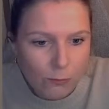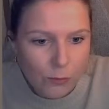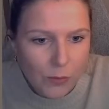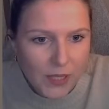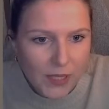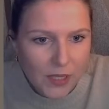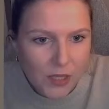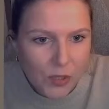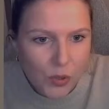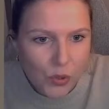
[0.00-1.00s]
I
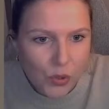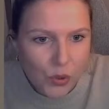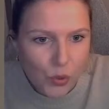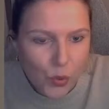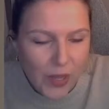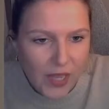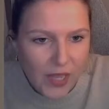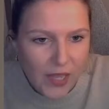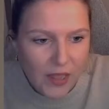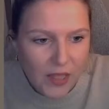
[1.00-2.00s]
can do
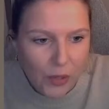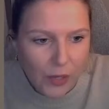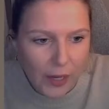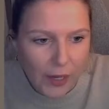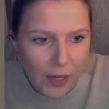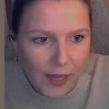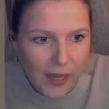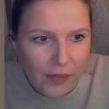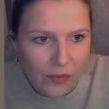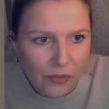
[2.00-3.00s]
it. Okay, I
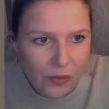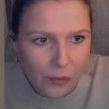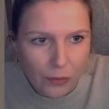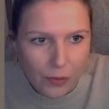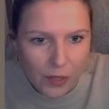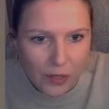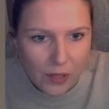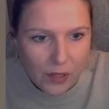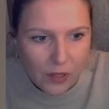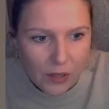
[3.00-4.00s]
have a few
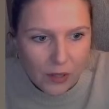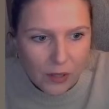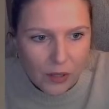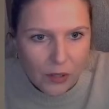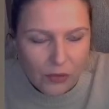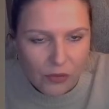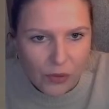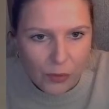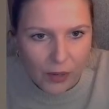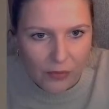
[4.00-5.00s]

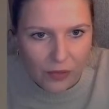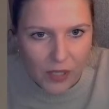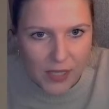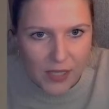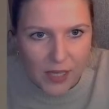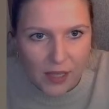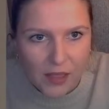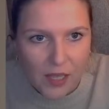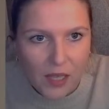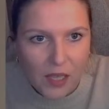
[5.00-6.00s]
references, I
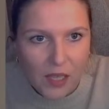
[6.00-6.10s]
think.